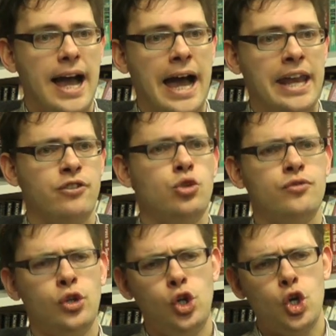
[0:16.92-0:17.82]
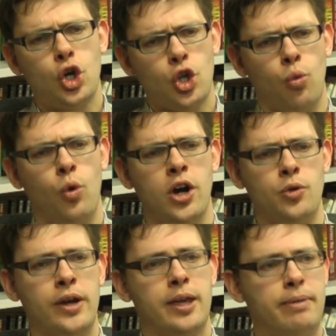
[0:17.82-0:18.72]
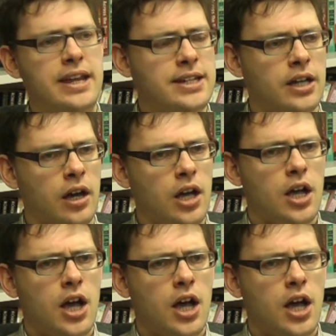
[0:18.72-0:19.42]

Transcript: And if you look at the word Wikipedia,